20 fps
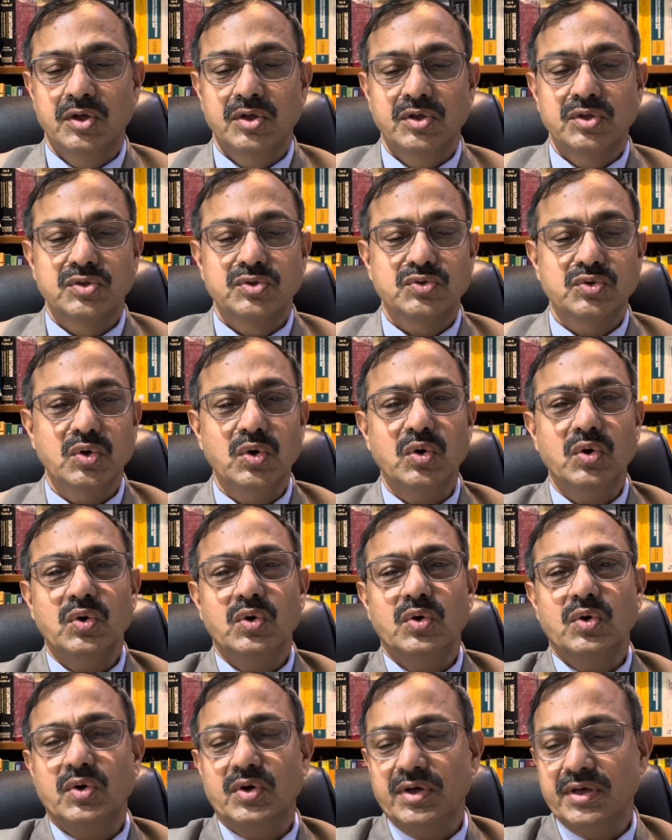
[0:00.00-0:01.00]

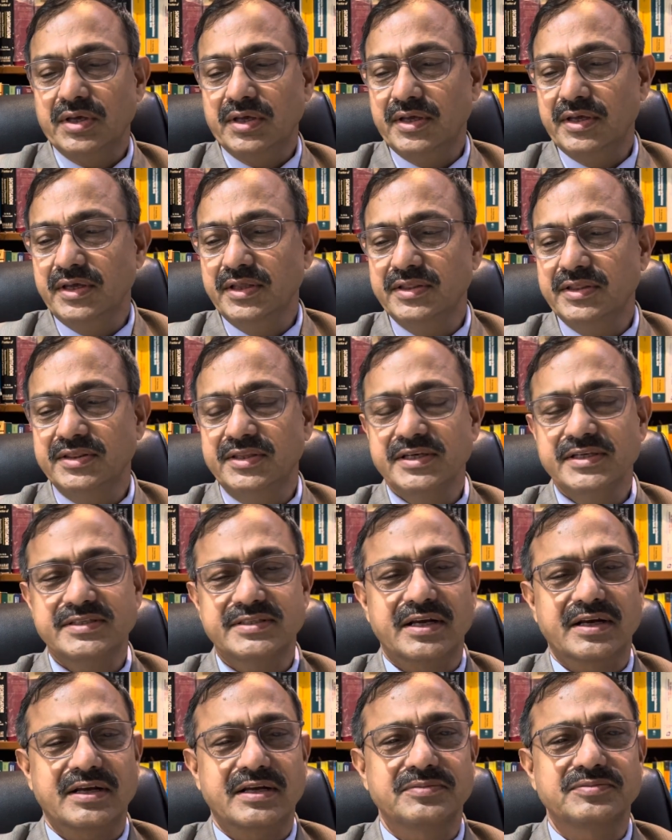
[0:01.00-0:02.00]
So, in these
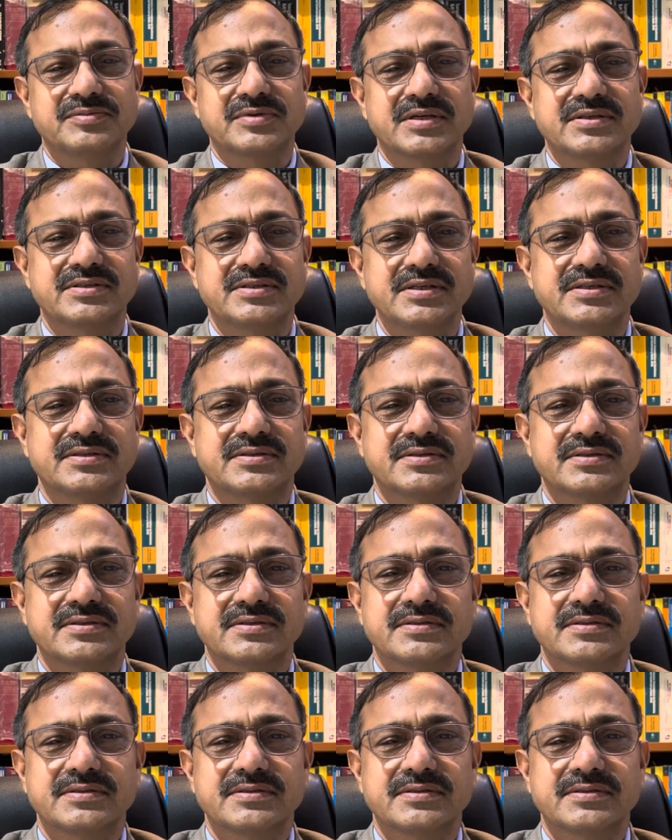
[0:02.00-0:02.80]
circumstances,